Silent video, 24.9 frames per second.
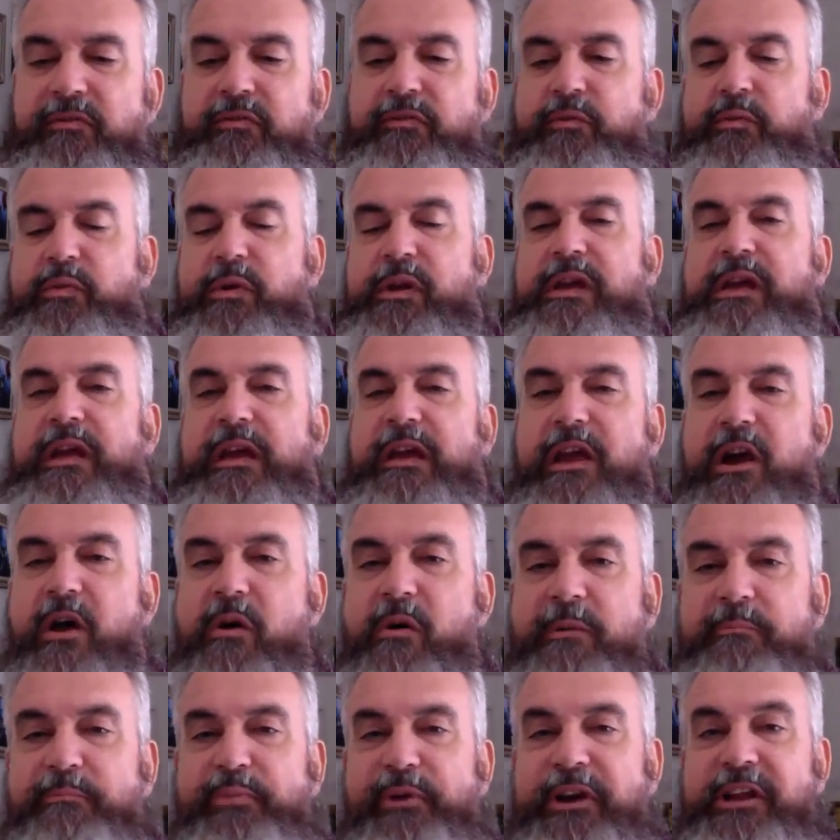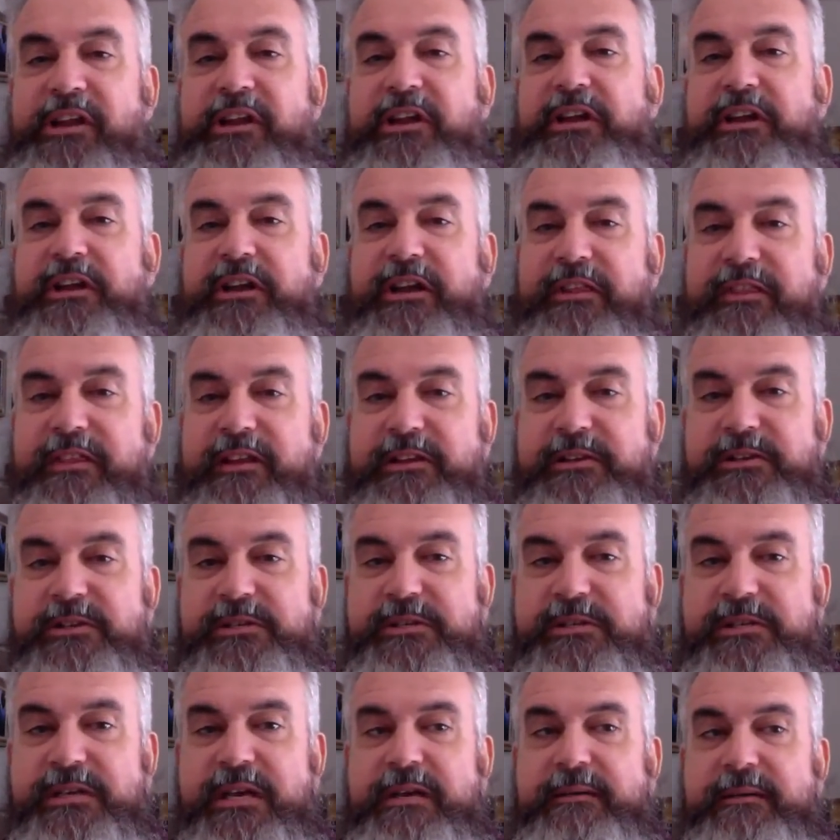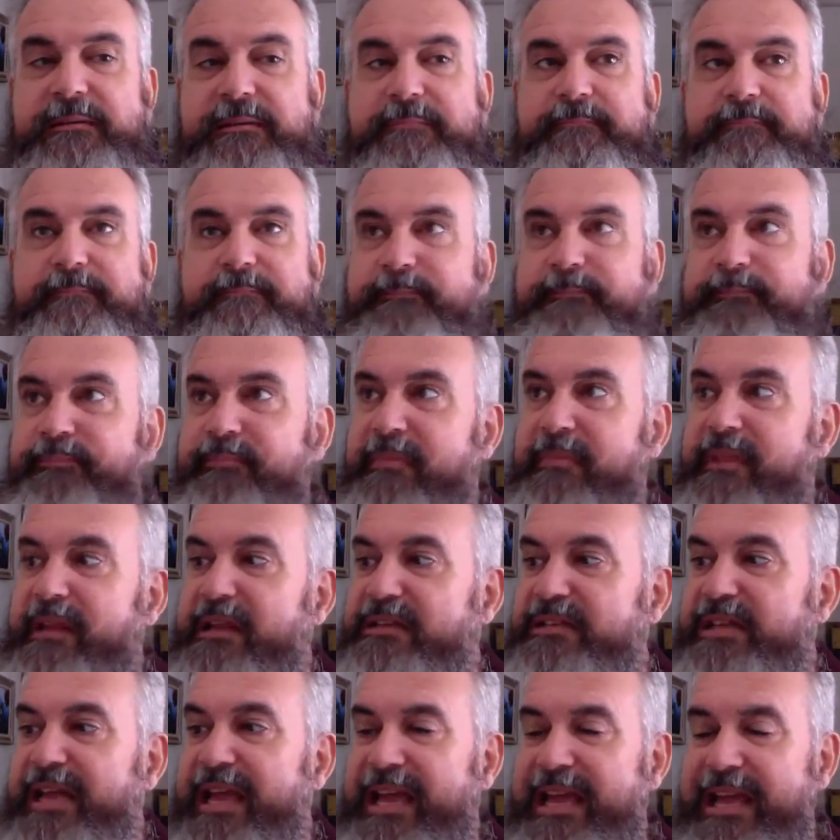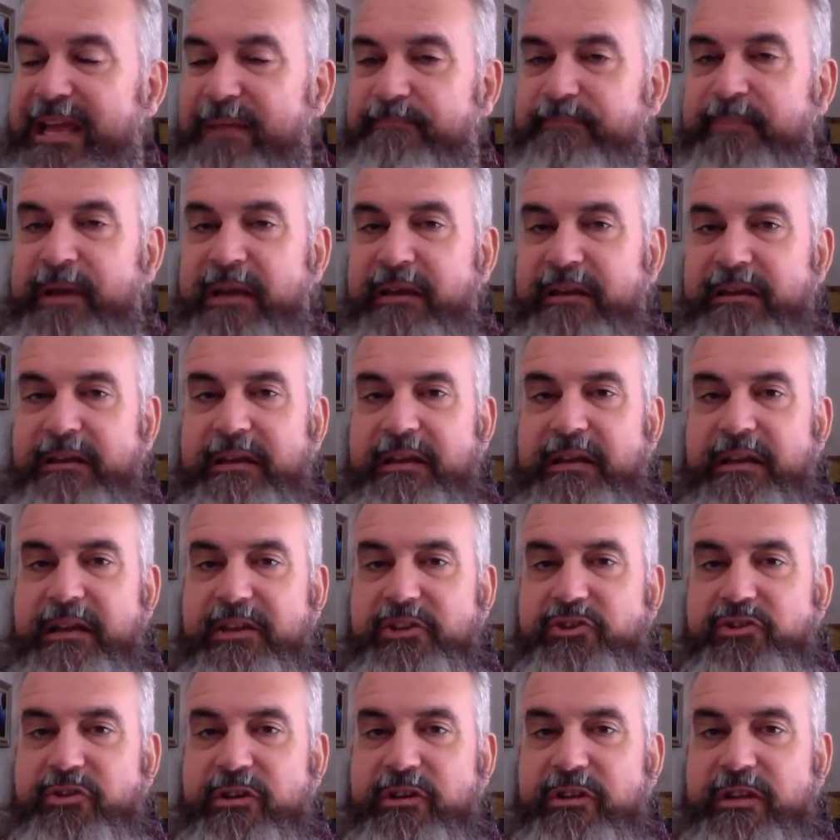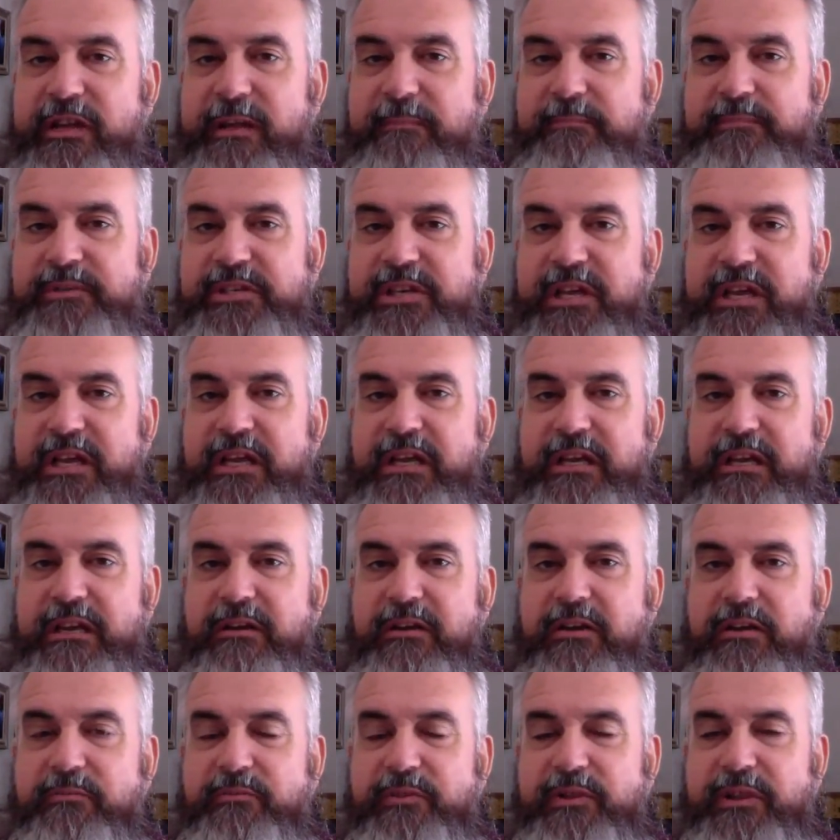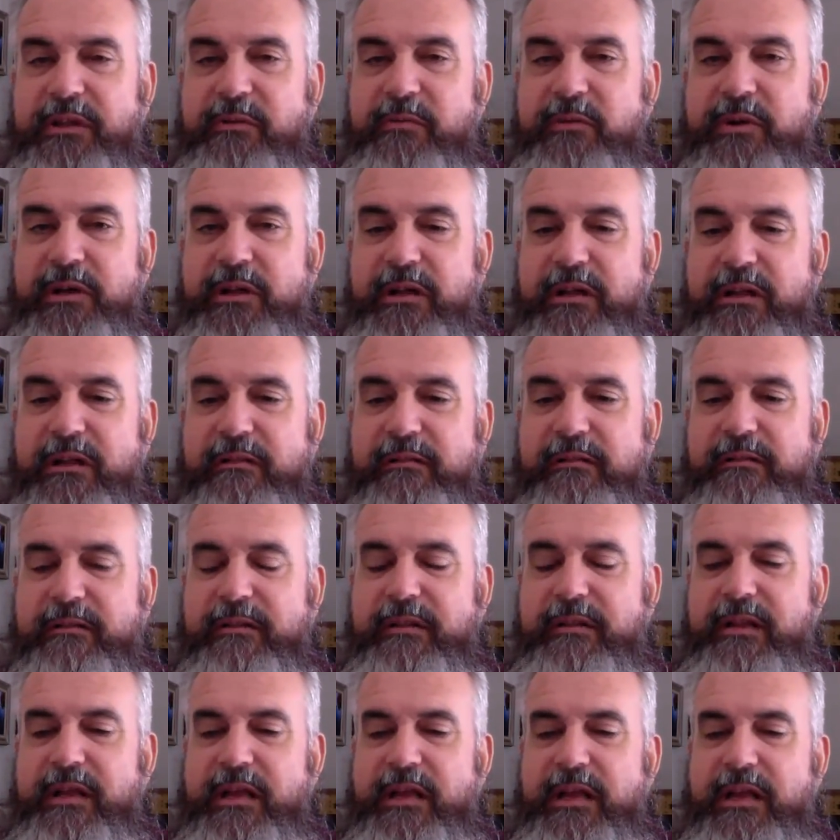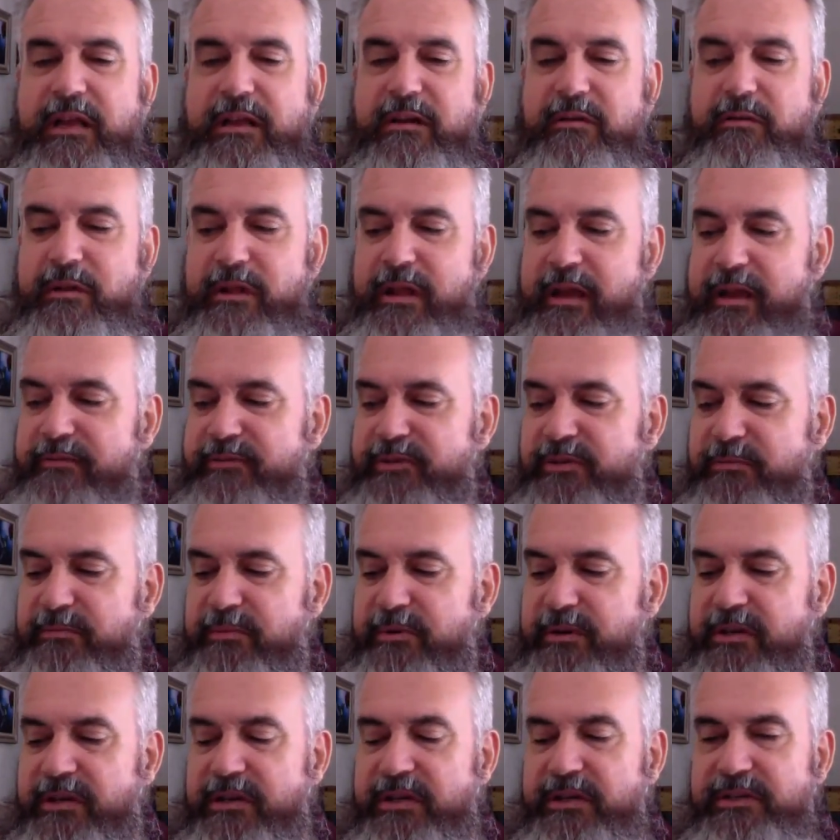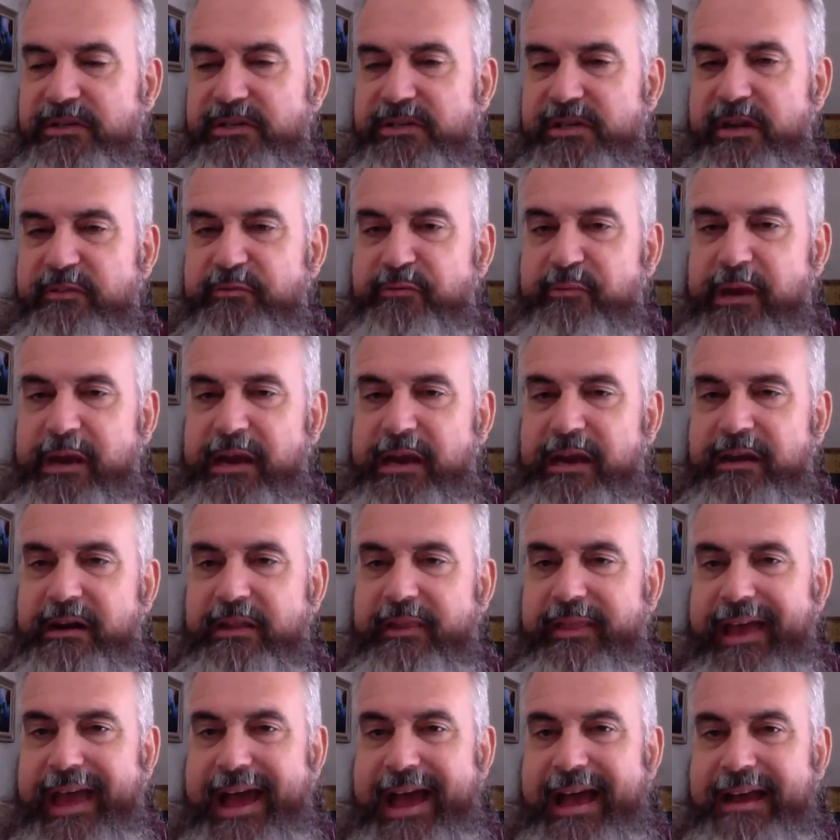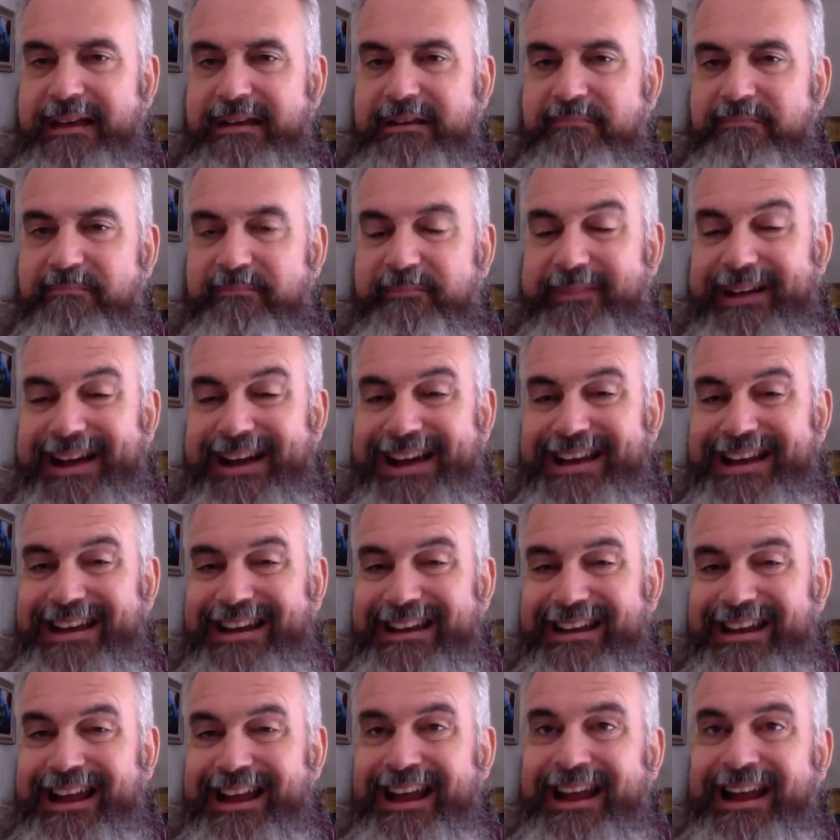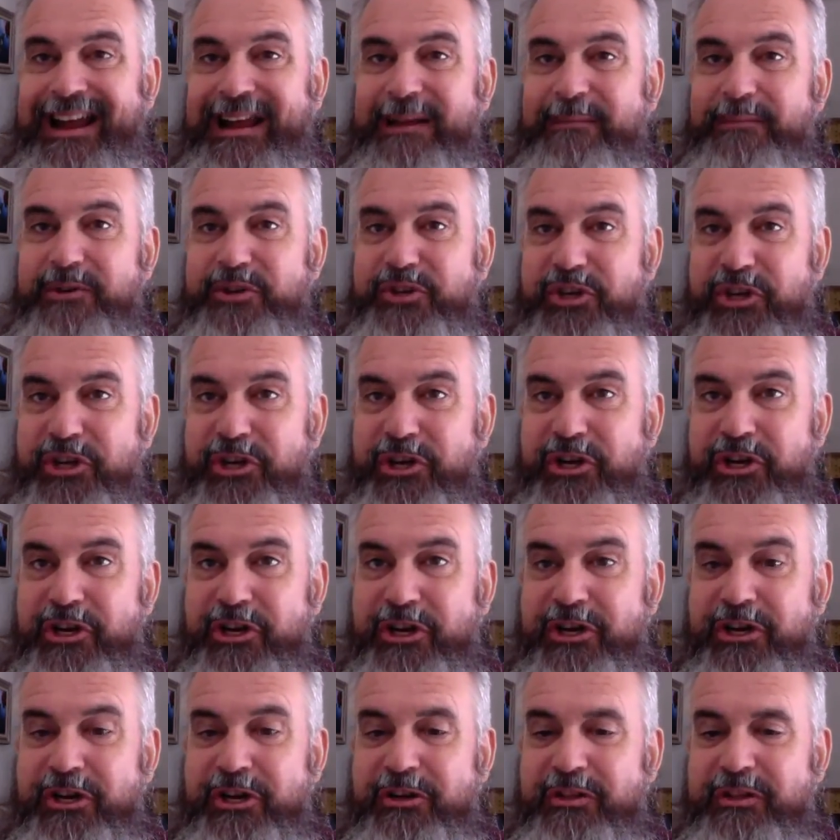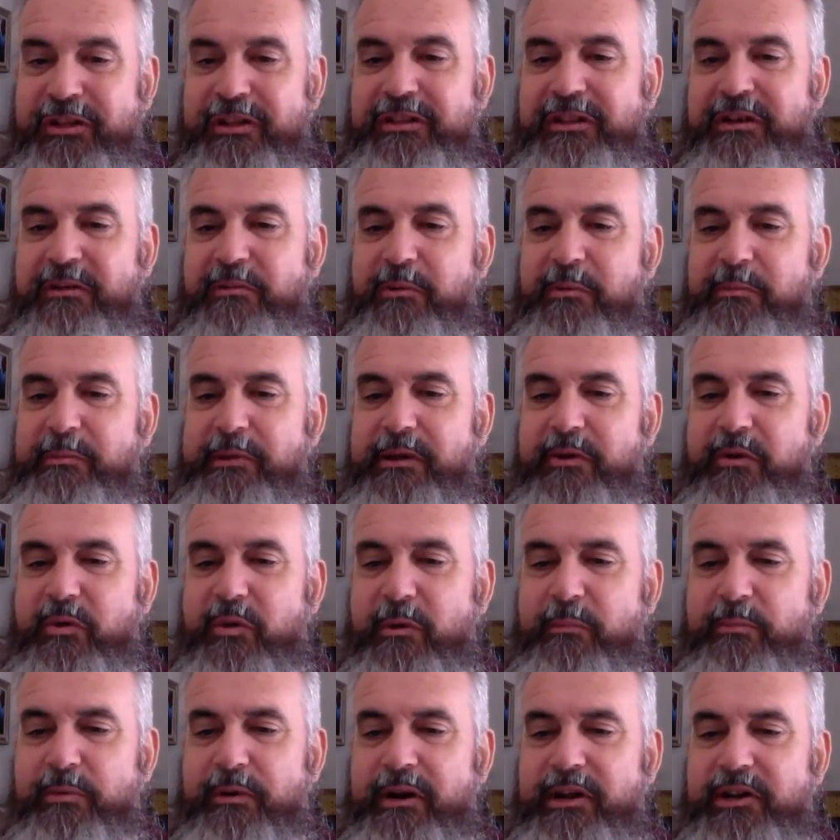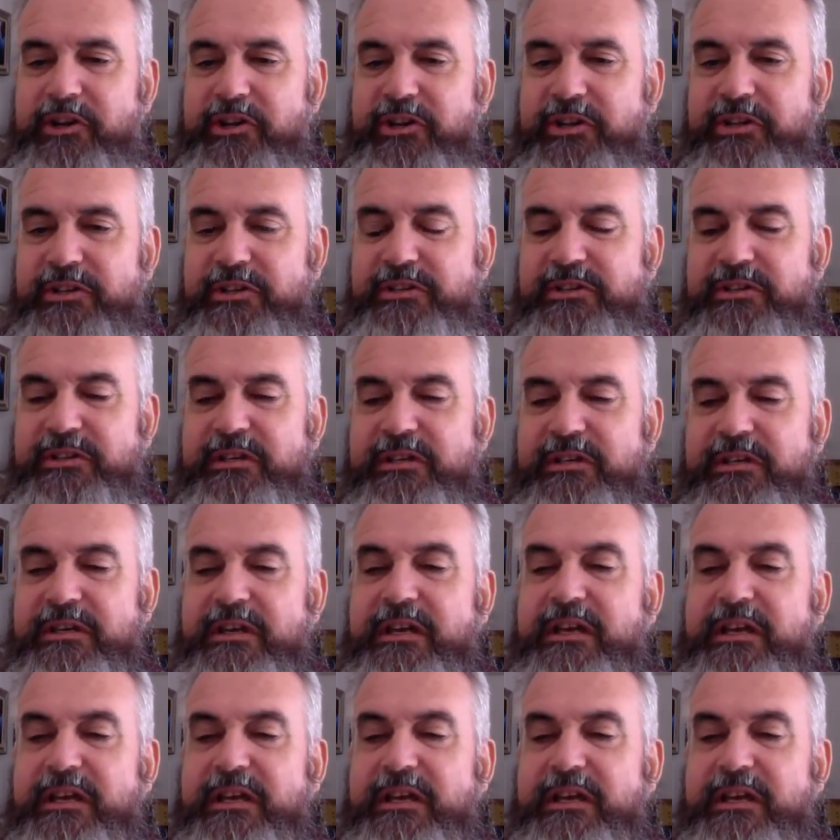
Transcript: If we get going pretty good on this this industrial hemp seed, hopefully we'll have some good stuff made out of that. But I'm sure that there will be corporations